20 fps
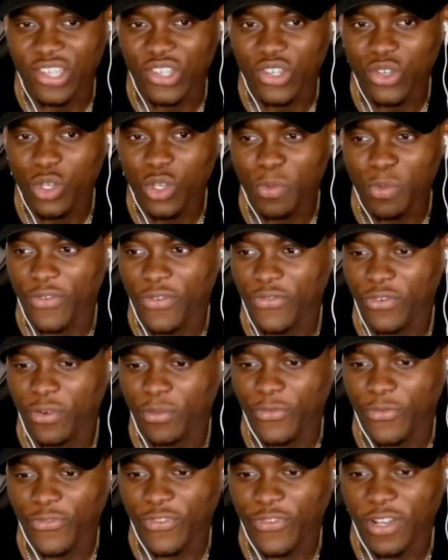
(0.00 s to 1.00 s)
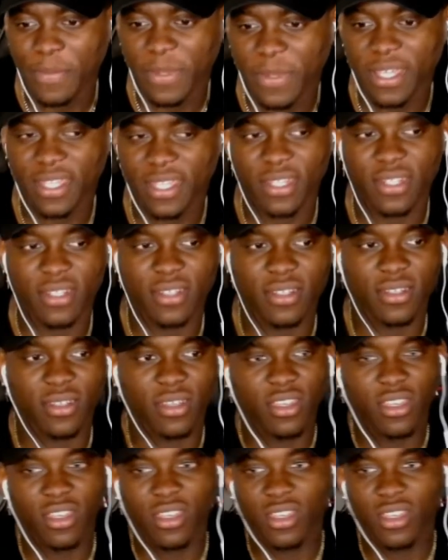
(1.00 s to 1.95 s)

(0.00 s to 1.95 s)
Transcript: Yuba from flipping